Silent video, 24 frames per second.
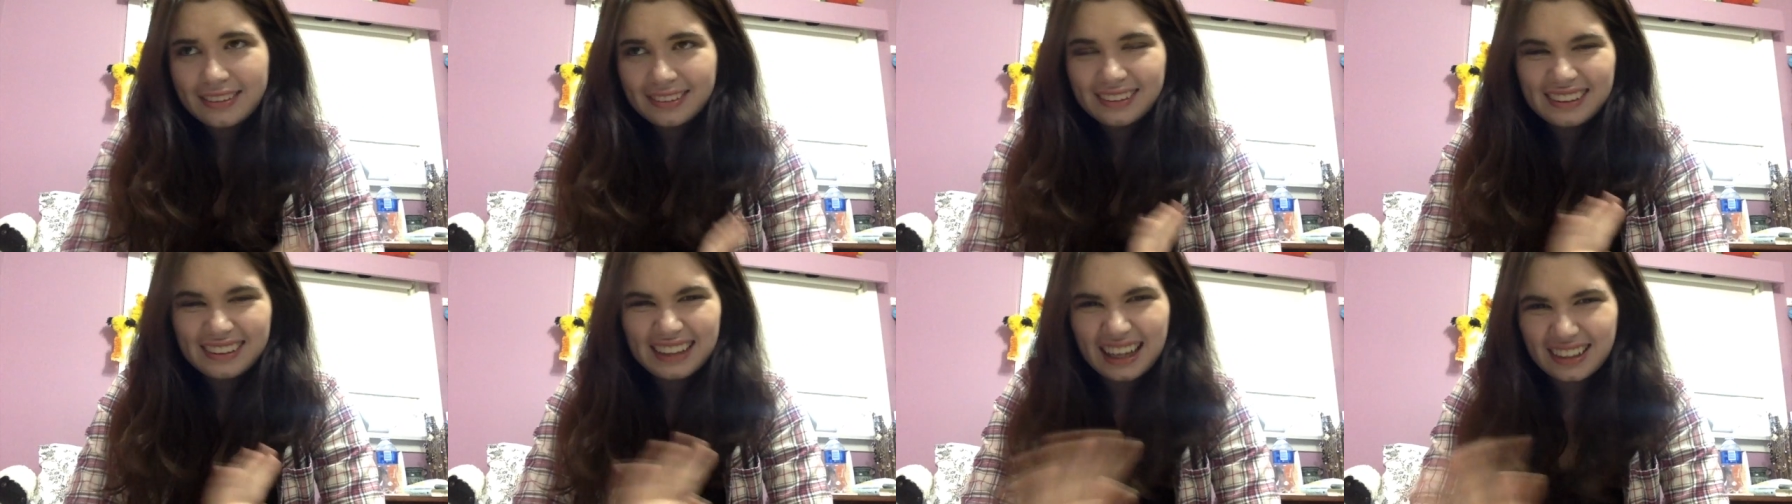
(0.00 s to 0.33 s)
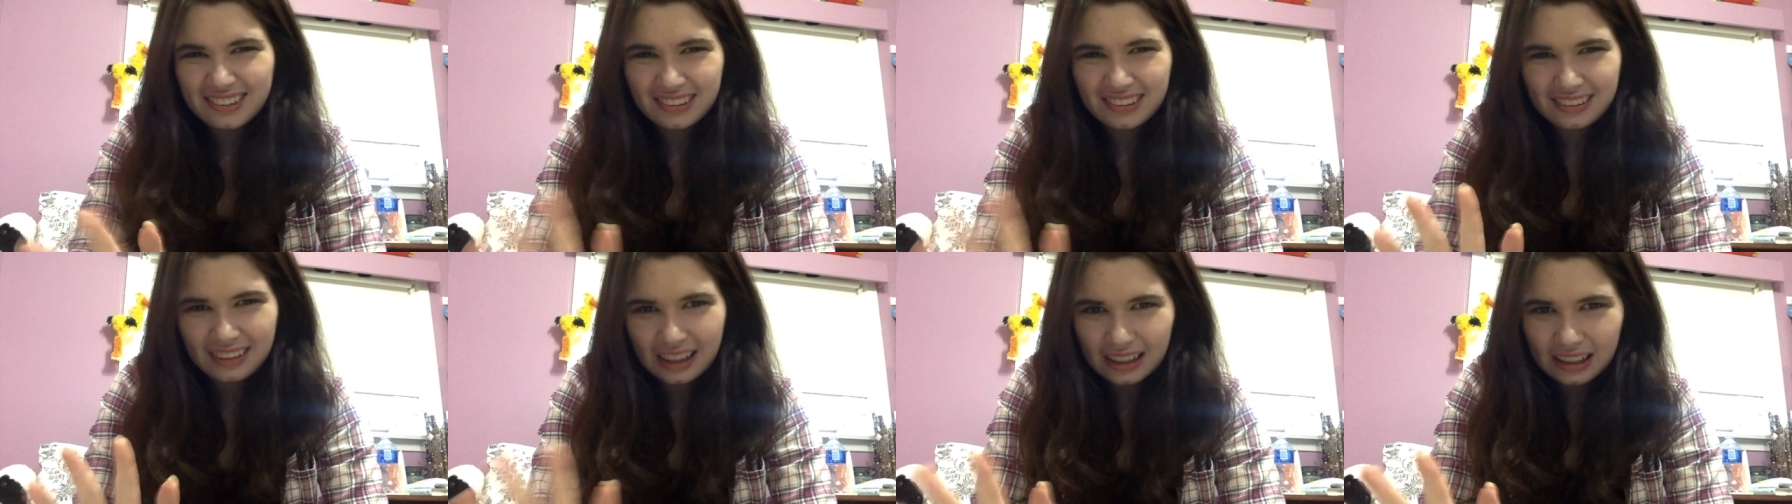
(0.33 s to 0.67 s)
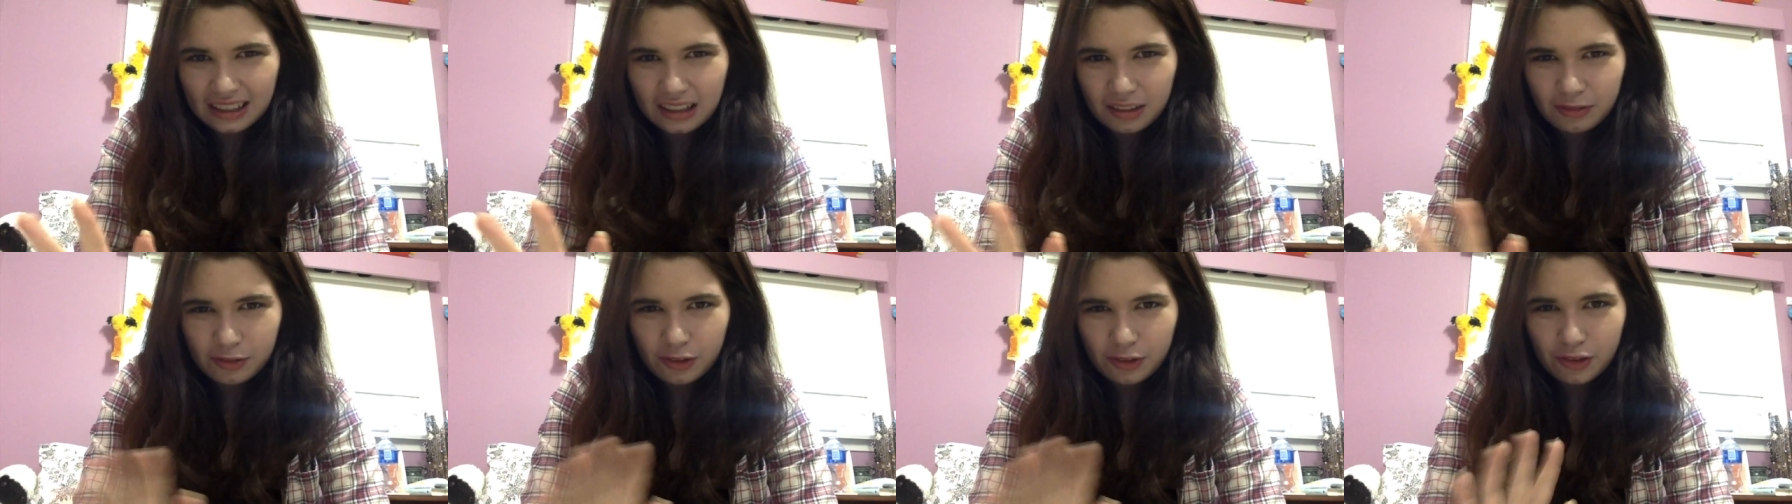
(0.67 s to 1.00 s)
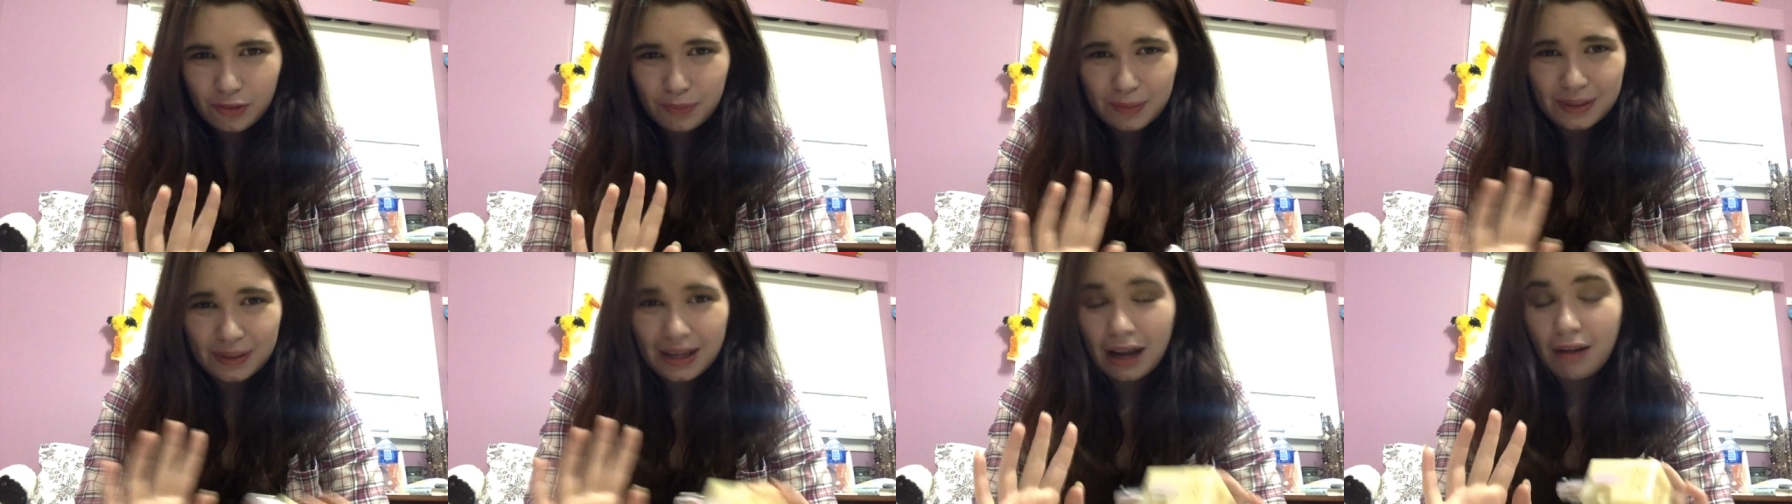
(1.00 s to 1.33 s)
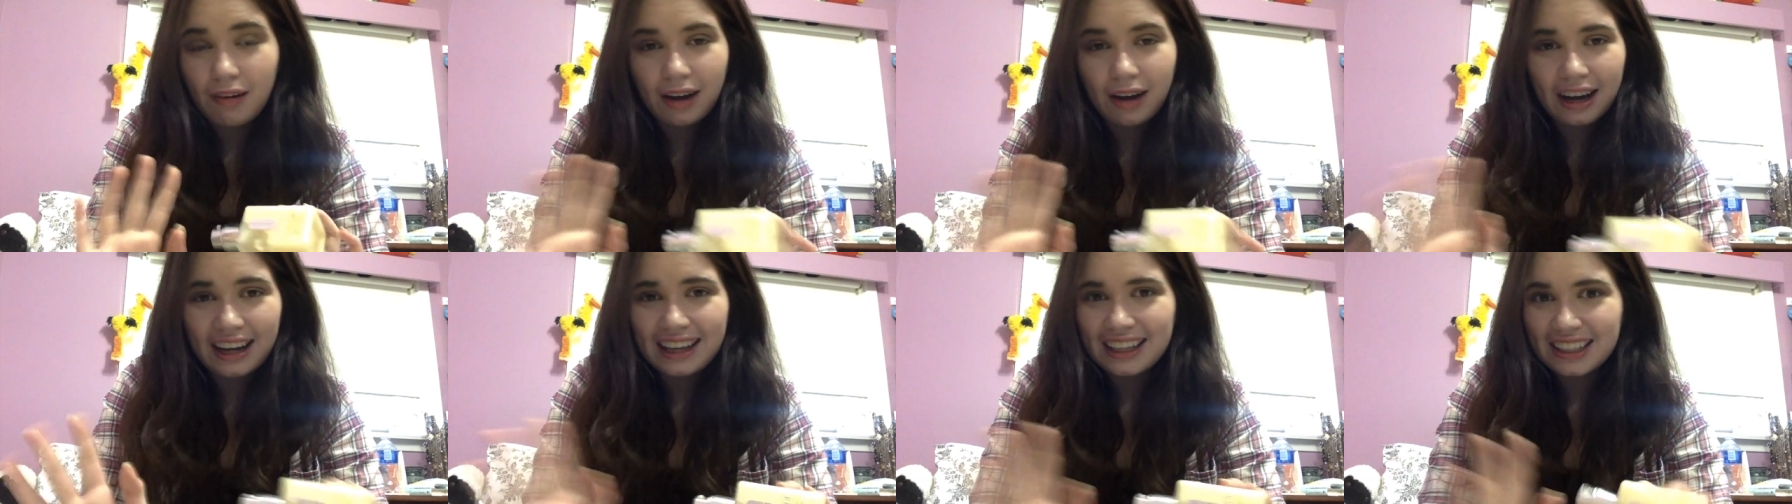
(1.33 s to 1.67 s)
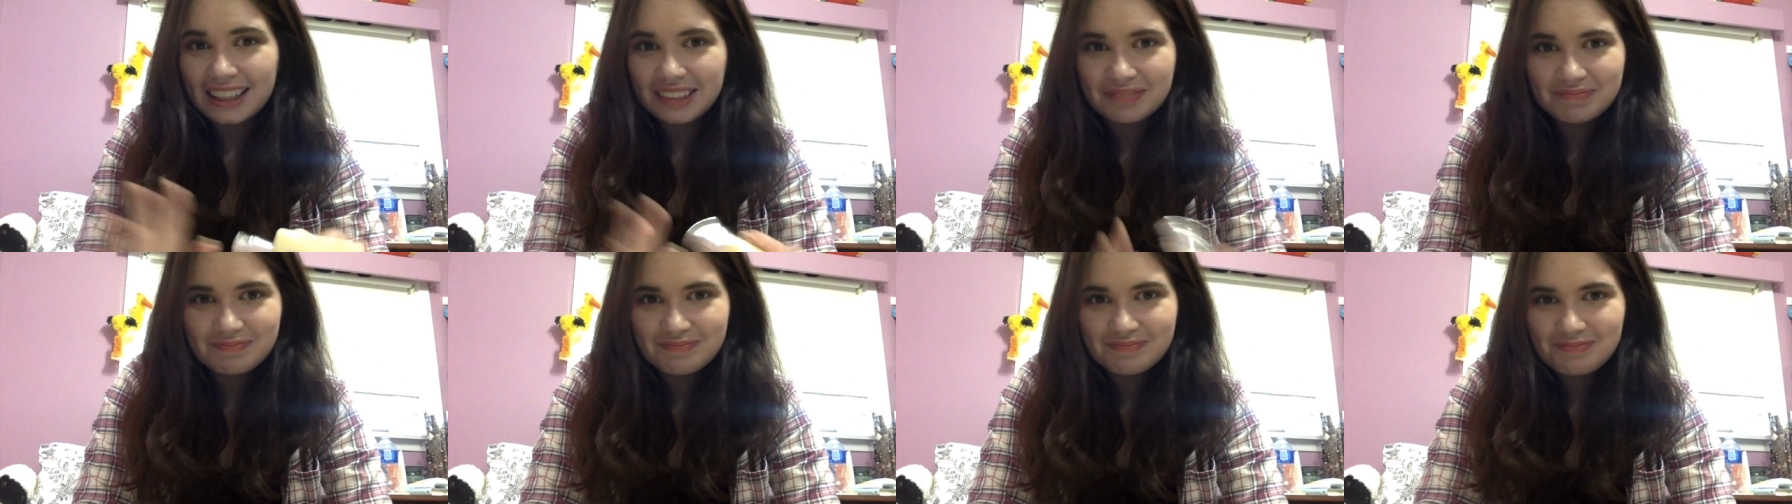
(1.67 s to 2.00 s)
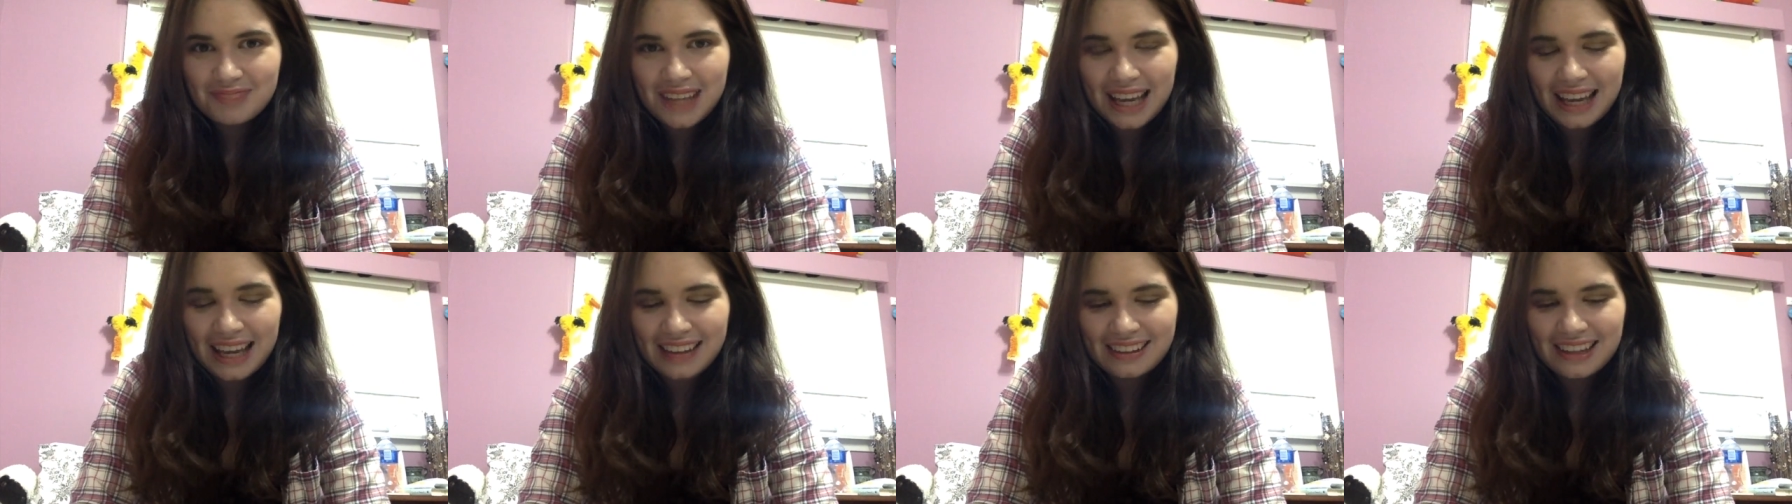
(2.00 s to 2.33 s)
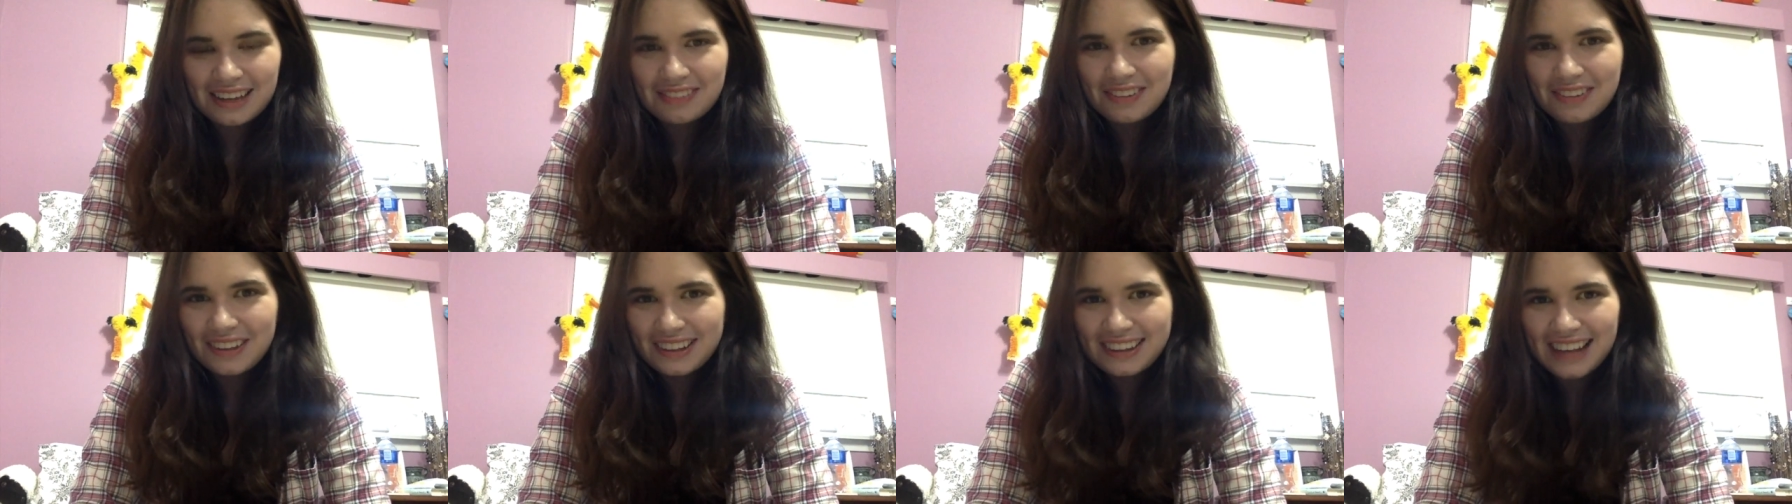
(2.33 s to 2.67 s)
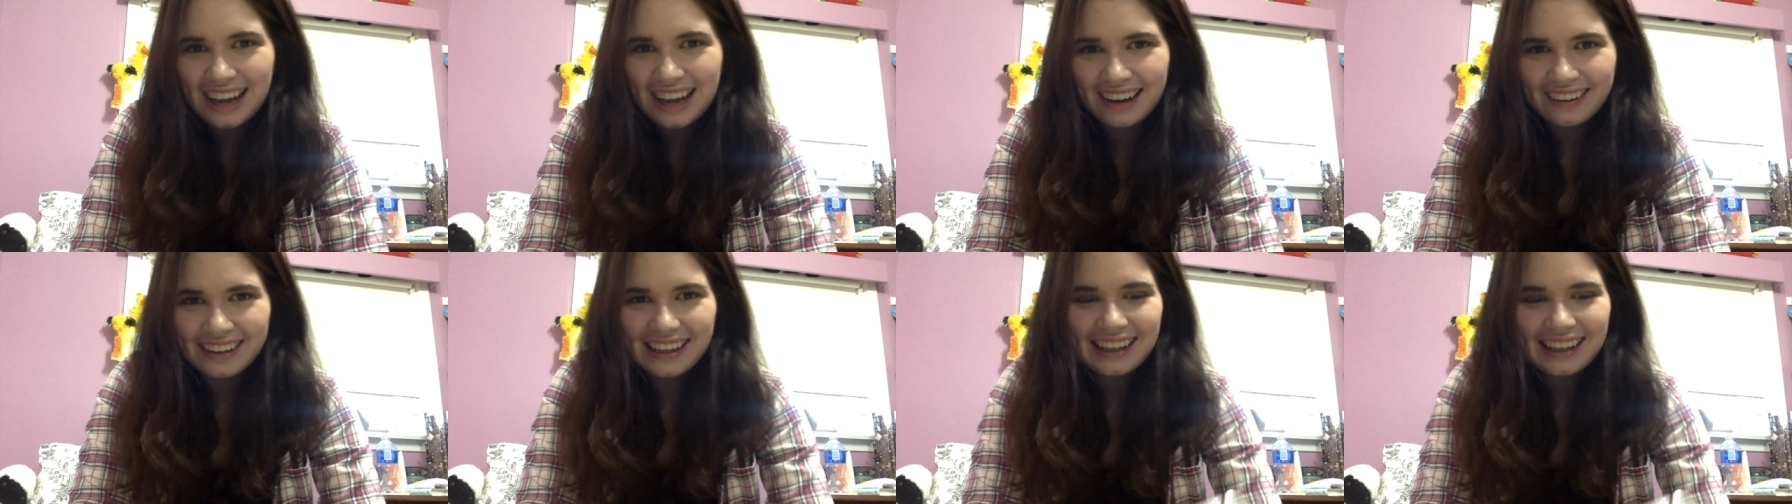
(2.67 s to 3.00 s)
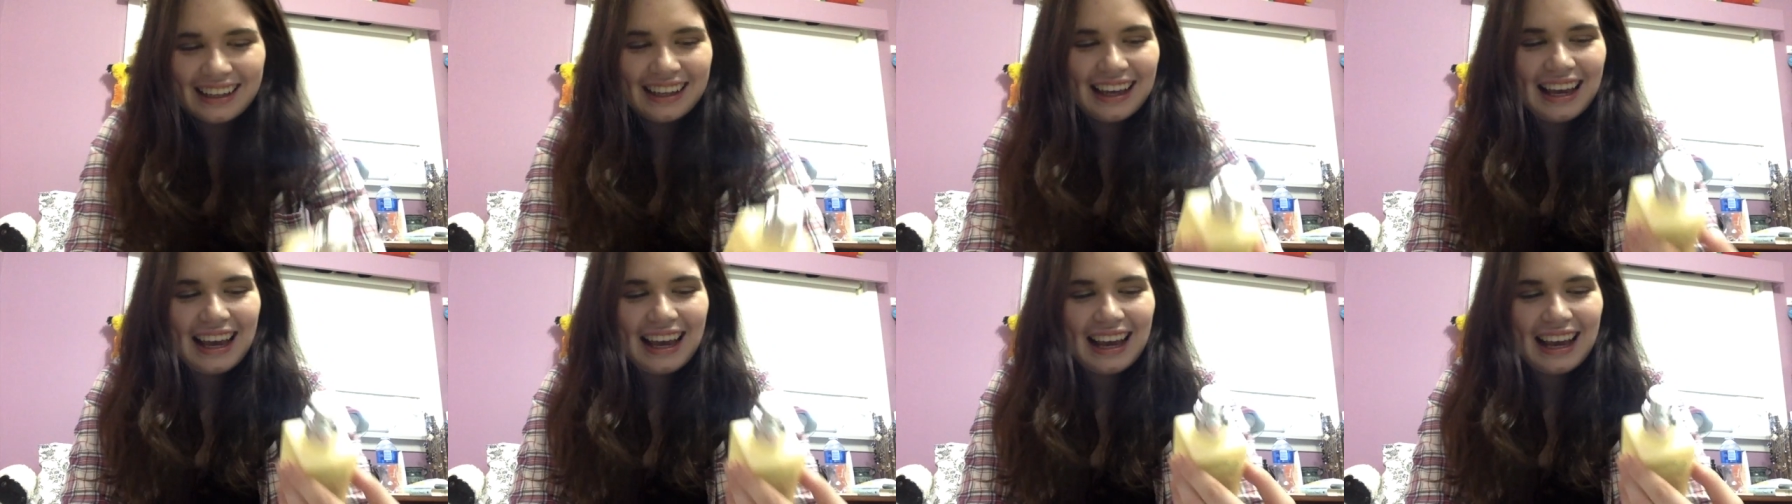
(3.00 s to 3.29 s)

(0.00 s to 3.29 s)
Didn't actually like it at first, but now I can't live without it.